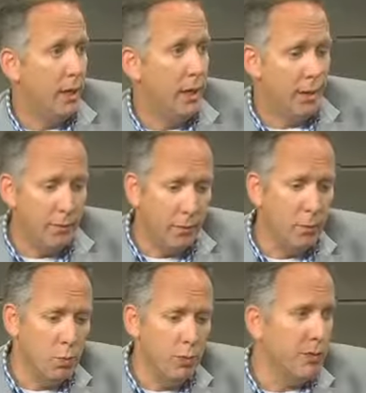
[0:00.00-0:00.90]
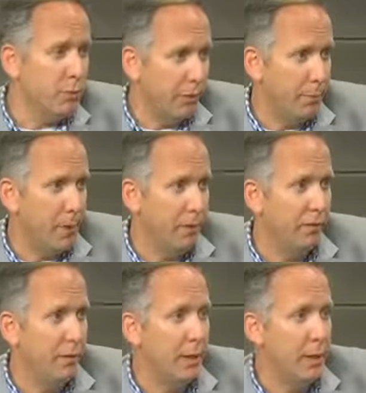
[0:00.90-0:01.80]
uh, and the word is
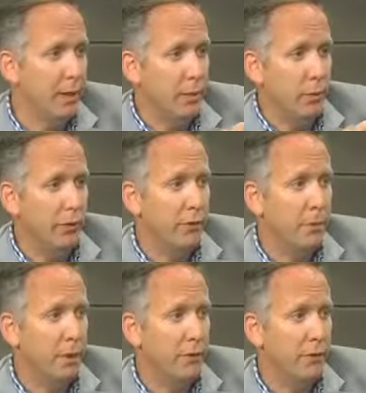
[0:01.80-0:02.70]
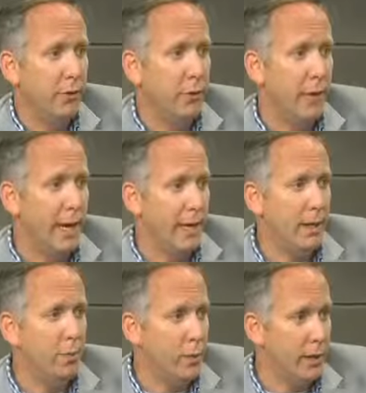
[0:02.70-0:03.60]
responsive, meaning it responds to
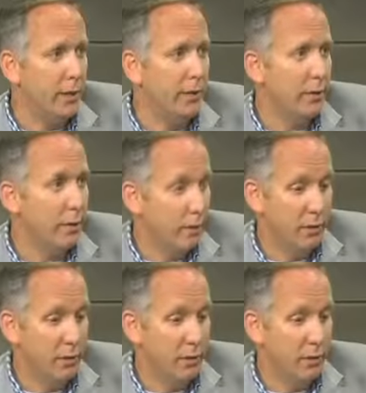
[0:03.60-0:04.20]
any width,